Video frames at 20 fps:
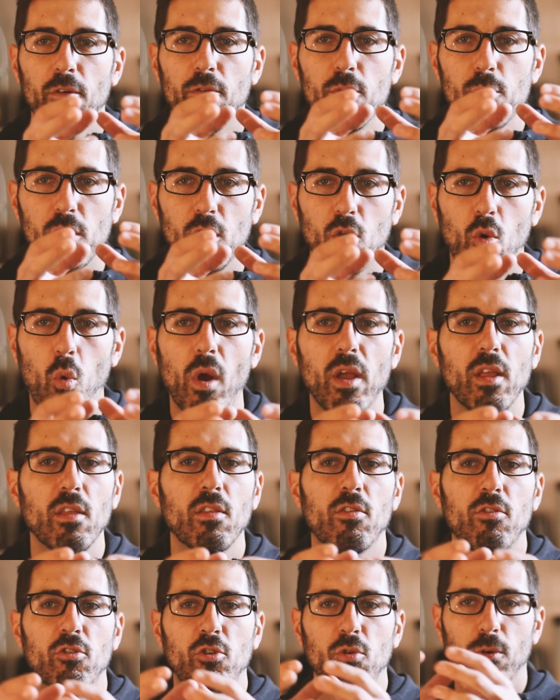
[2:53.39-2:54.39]
from an
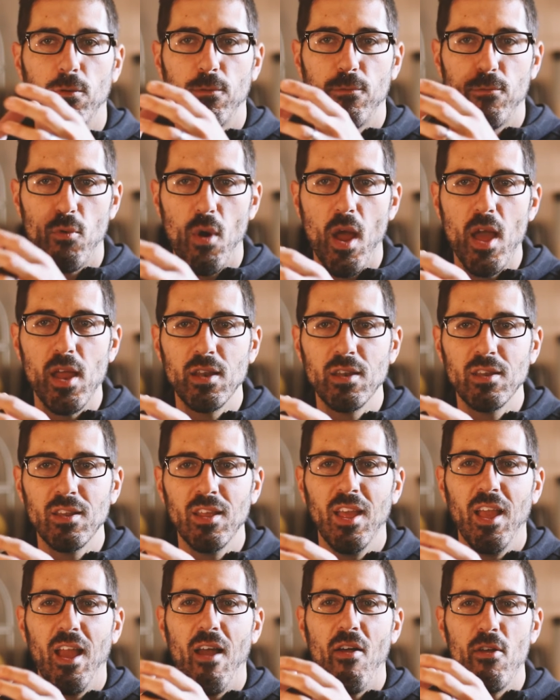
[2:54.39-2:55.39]
acquaintance to a friend,
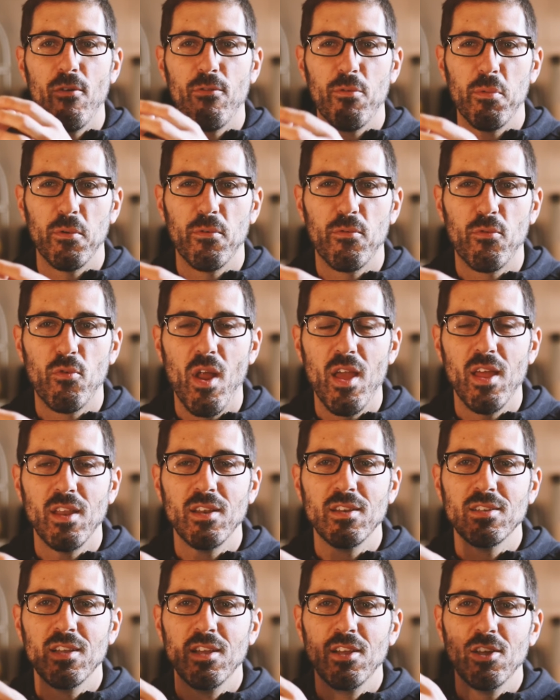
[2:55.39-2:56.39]
and then from a friend